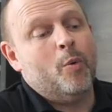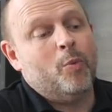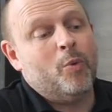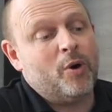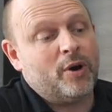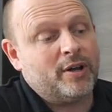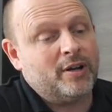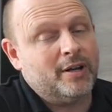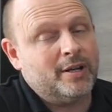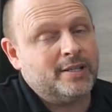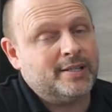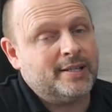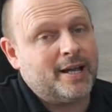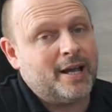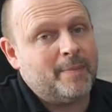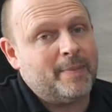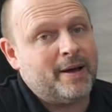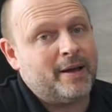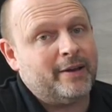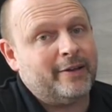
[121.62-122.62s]
What can I say
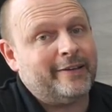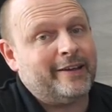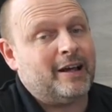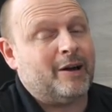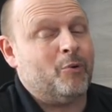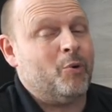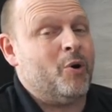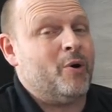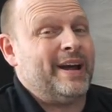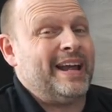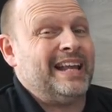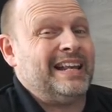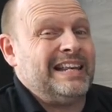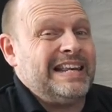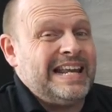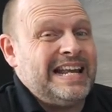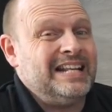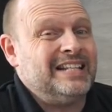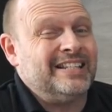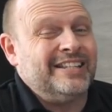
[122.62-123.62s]
about it? Well, it
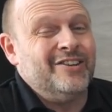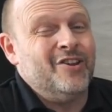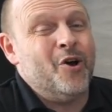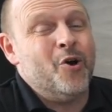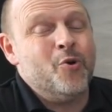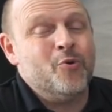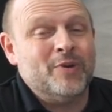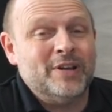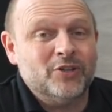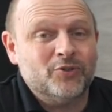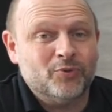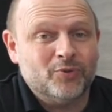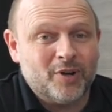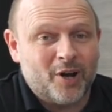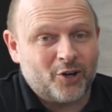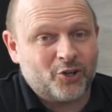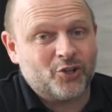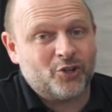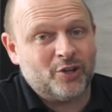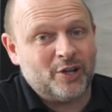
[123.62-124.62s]
needs no
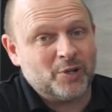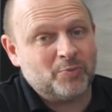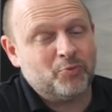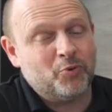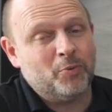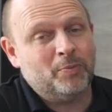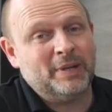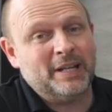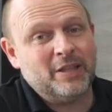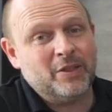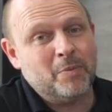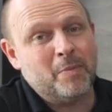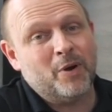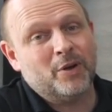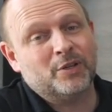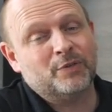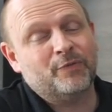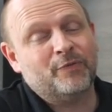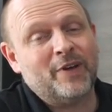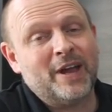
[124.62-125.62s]
introduction. It's probably the
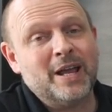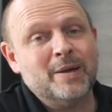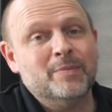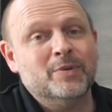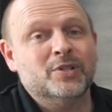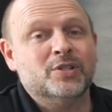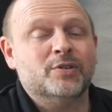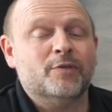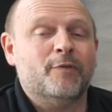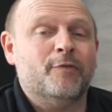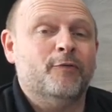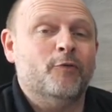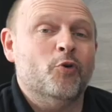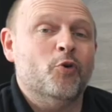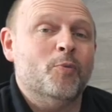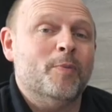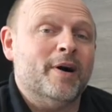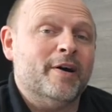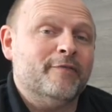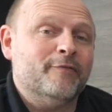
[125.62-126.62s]
most famous
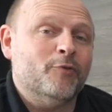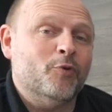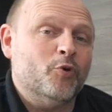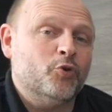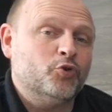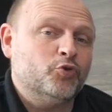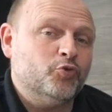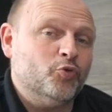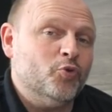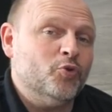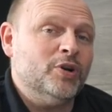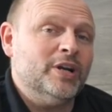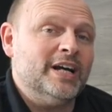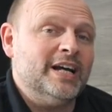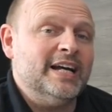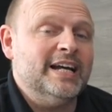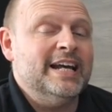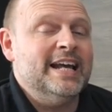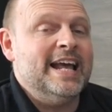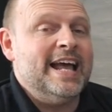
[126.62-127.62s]
four by four
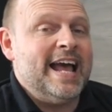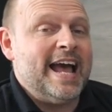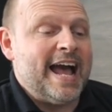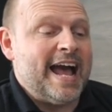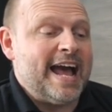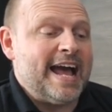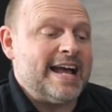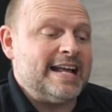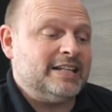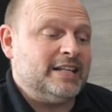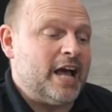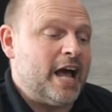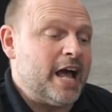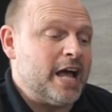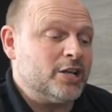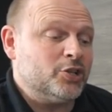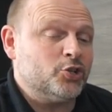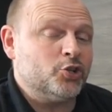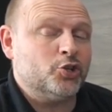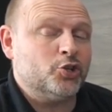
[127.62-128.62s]
crawler and has